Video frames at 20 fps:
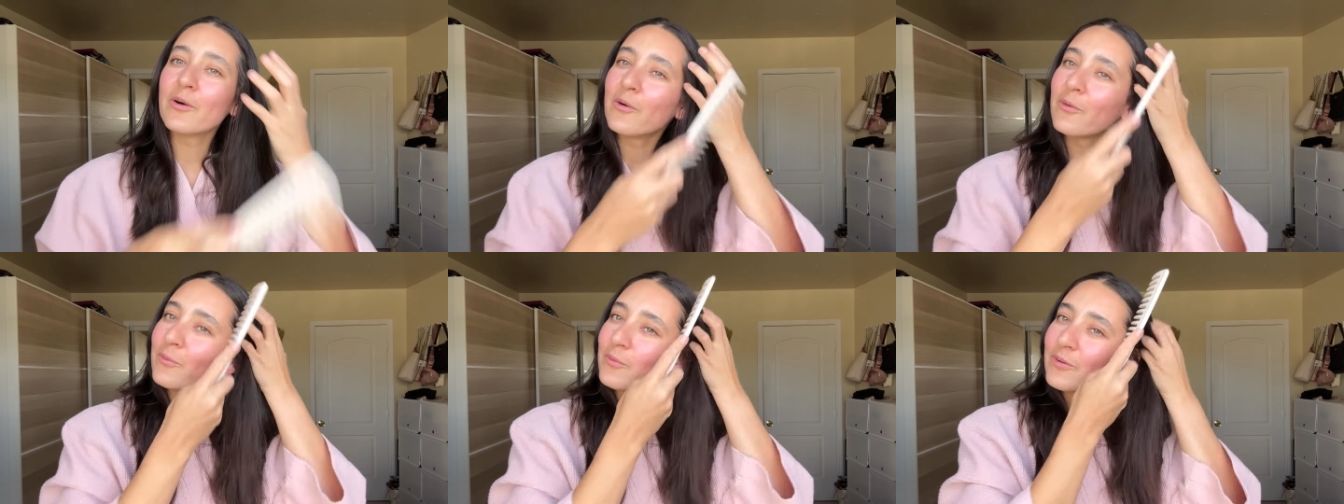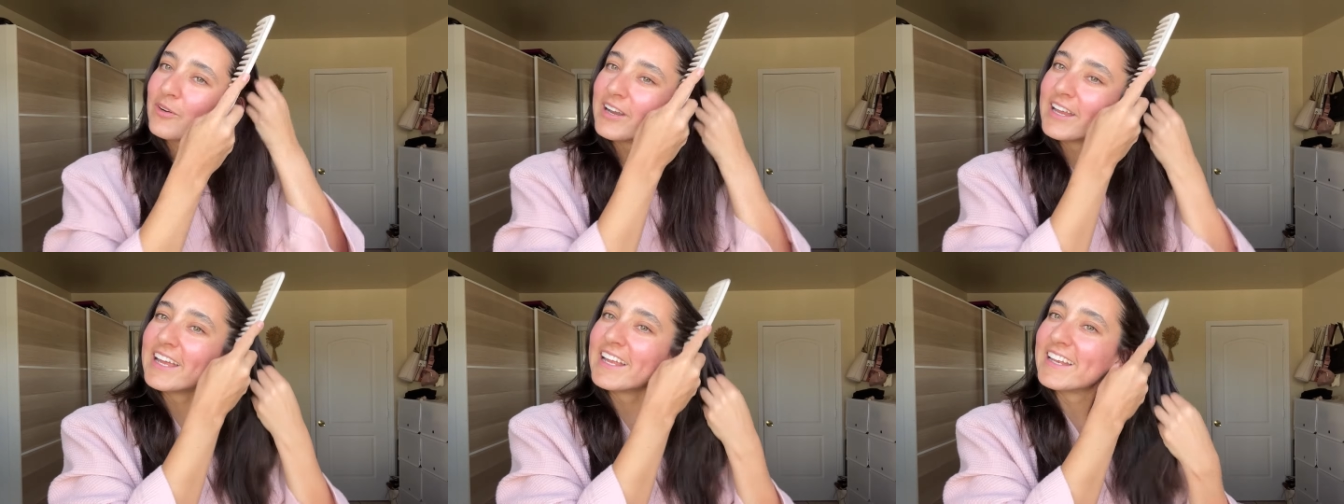
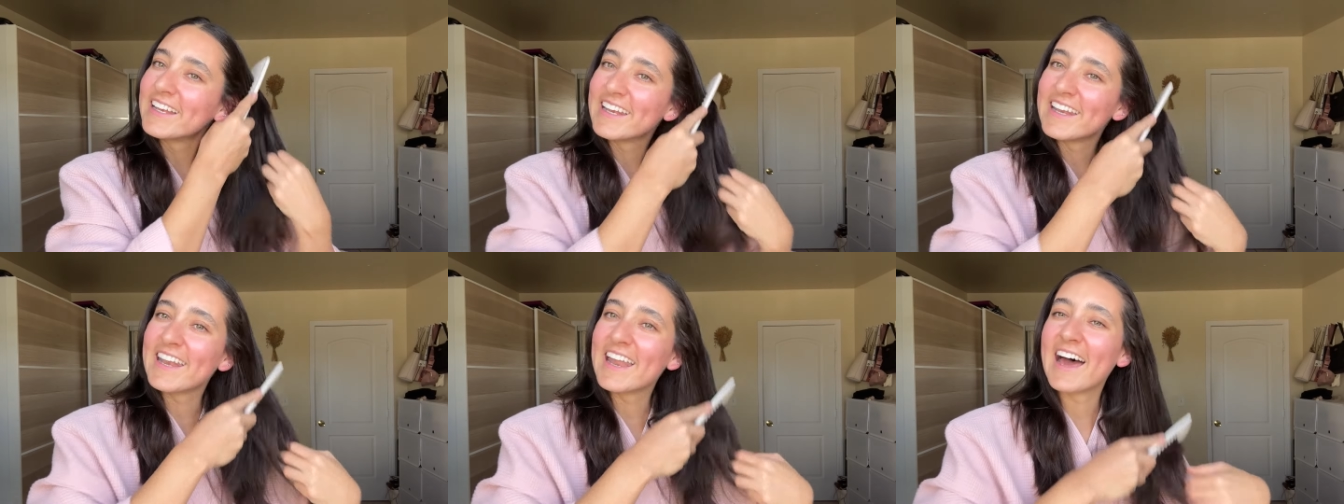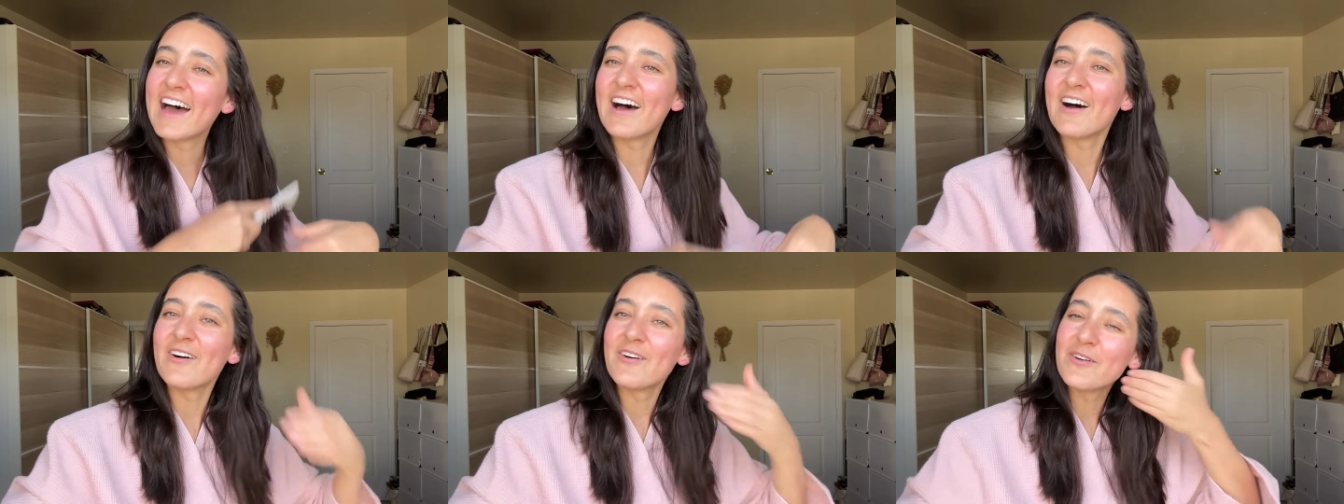over it
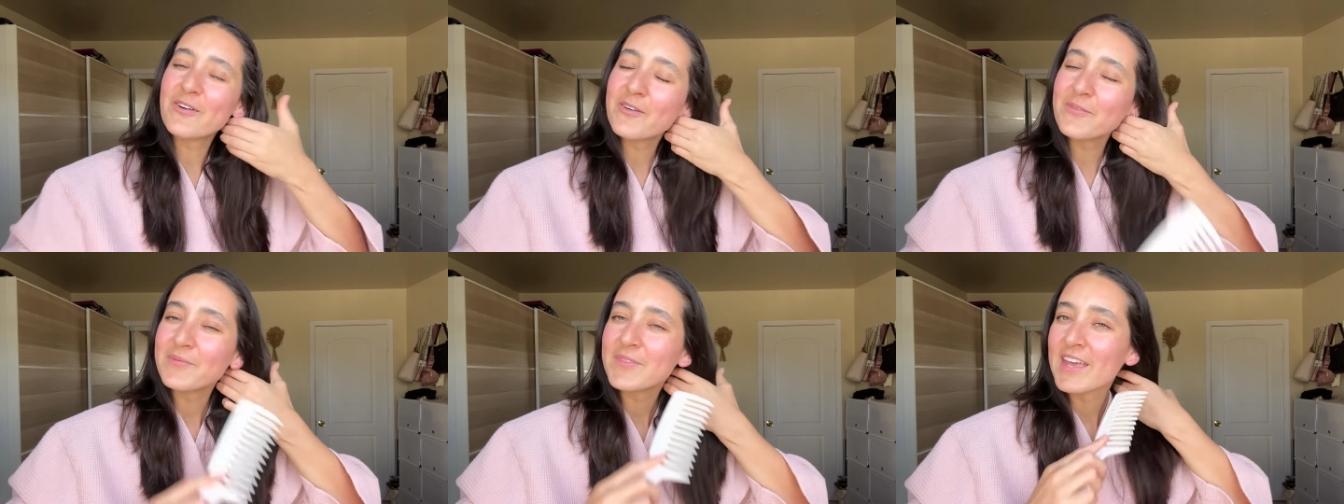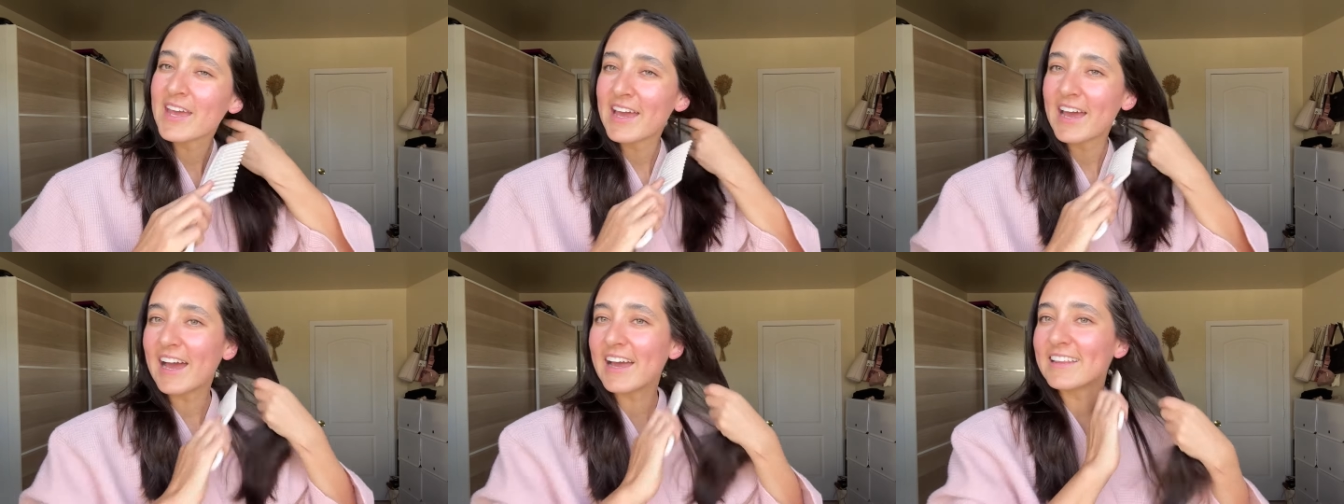now.
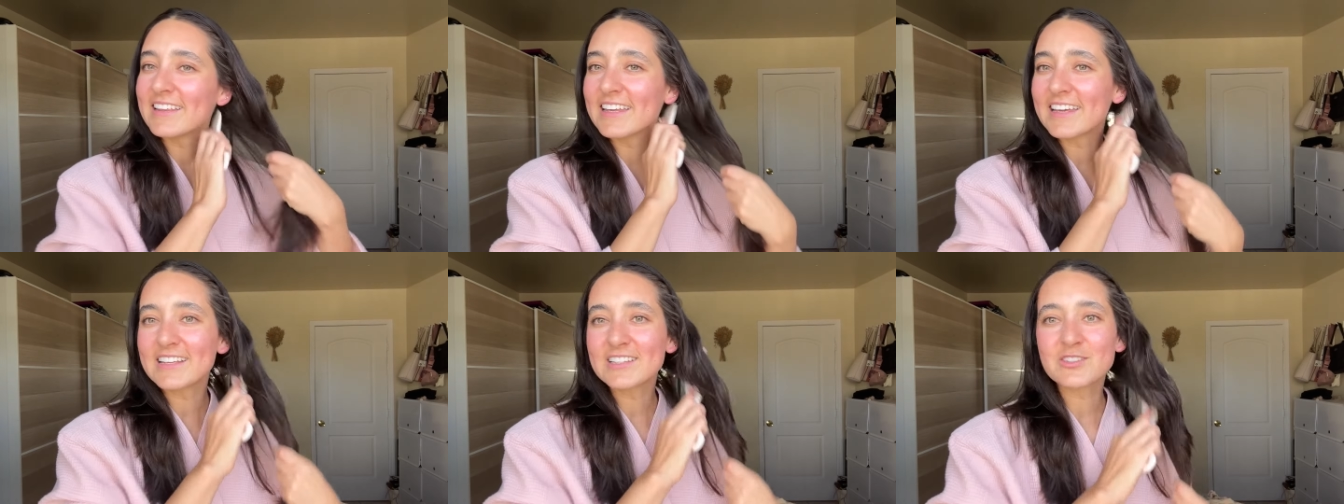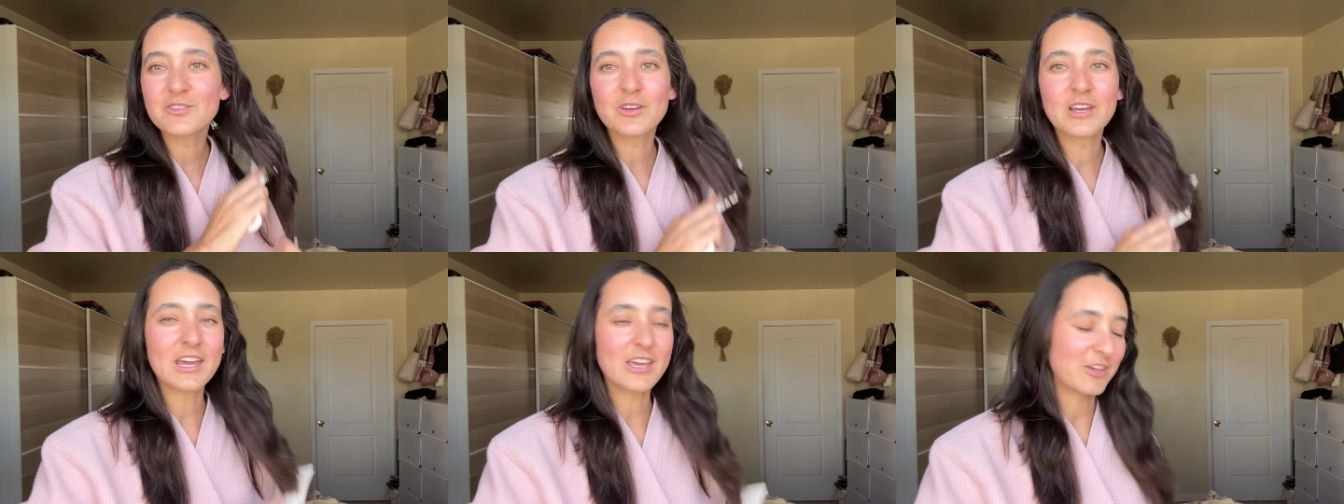I think it's
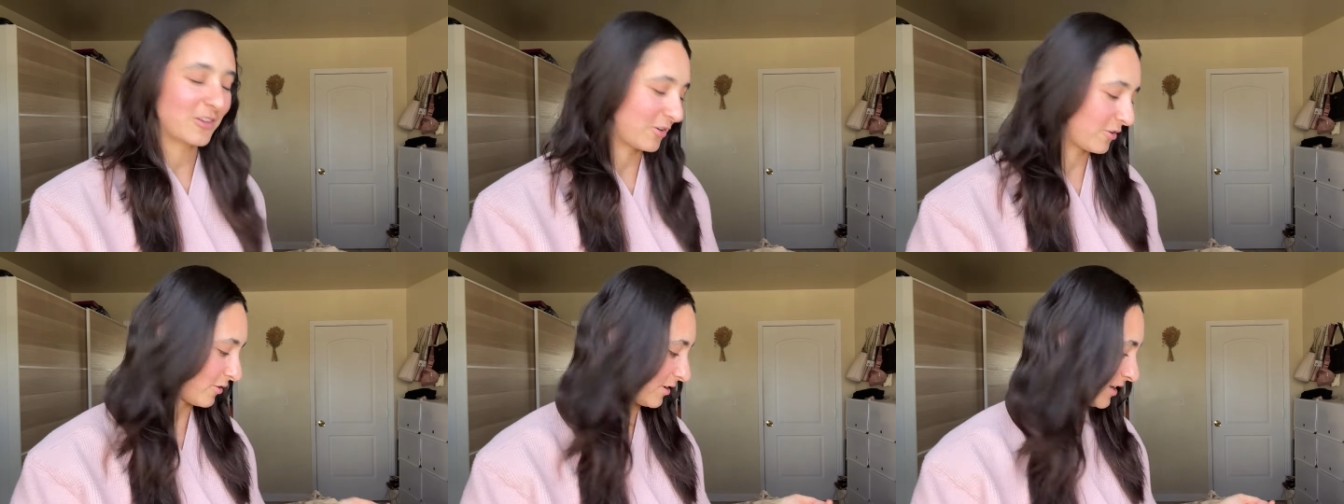okay, you know,